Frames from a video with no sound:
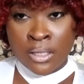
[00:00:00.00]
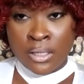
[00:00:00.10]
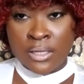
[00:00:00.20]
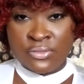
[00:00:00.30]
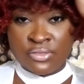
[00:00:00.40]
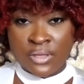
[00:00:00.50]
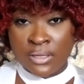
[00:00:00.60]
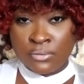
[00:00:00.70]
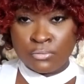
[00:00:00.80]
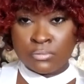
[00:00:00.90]
And
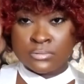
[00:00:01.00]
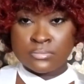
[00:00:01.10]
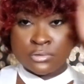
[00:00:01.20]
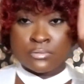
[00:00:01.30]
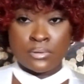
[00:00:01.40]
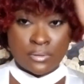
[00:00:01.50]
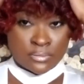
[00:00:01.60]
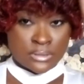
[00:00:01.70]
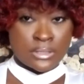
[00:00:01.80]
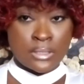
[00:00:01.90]
then, oops, too
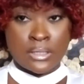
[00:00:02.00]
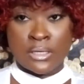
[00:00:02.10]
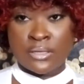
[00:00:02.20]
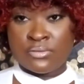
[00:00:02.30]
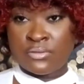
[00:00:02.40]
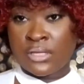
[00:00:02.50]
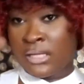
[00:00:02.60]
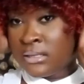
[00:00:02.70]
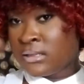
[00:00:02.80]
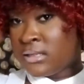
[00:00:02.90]
close. And
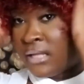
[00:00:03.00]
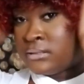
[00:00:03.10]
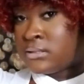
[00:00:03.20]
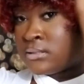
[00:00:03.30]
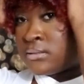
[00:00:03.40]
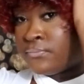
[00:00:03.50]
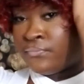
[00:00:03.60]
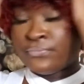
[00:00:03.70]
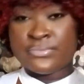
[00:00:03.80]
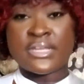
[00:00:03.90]
then that's
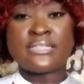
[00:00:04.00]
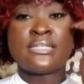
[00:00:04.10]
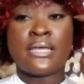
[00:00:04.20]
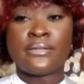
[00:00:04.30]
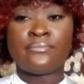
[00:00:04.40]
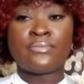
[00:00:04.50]
it.